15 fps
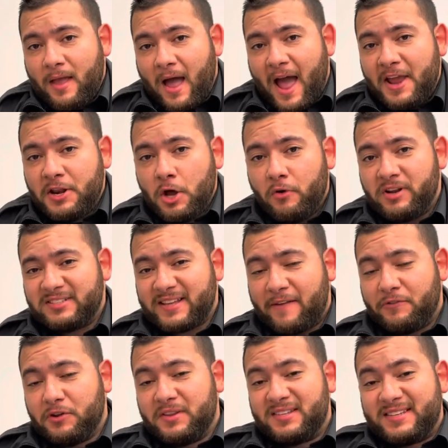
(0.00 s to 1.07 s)
I noticed
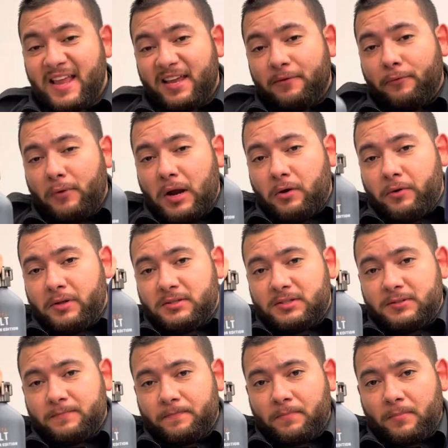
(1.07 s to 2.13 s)
after the second
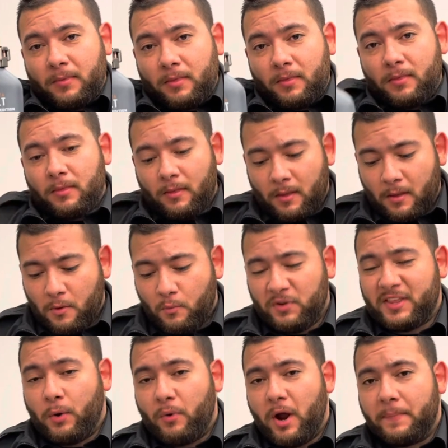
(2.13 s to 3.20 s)
fragrance what
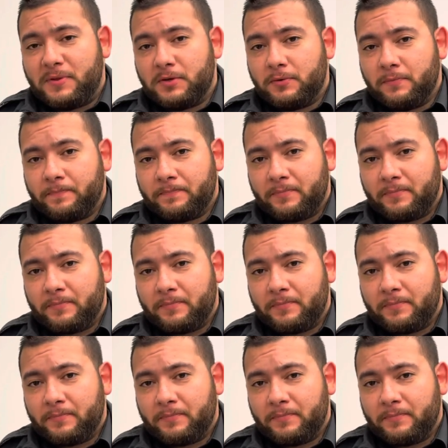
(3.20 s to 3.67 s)
they were up to.